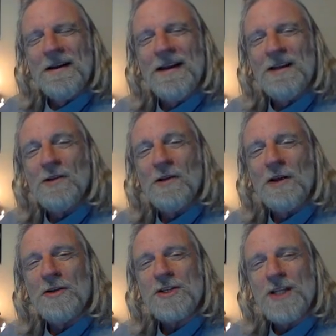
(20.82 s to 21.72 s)
and you'll
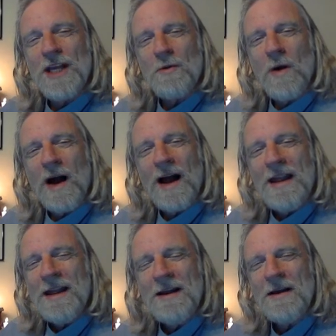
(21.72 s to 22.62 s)
understand
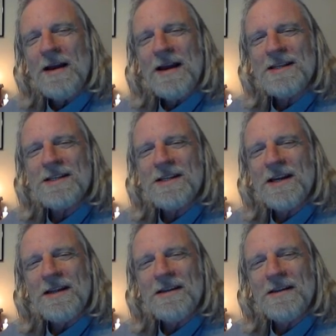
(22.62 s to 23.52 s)
why as
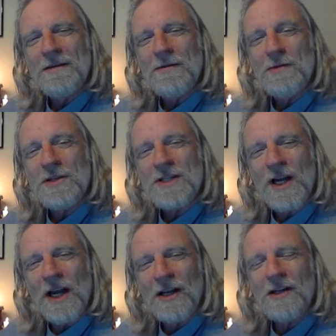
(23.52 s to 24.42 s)
I give you the
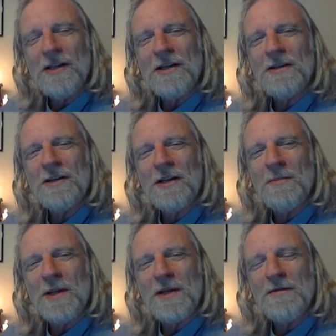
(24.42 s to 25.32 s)
title and a little
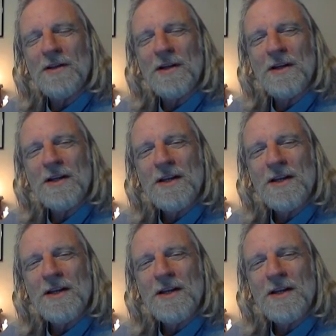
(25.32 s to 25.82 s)
bit of the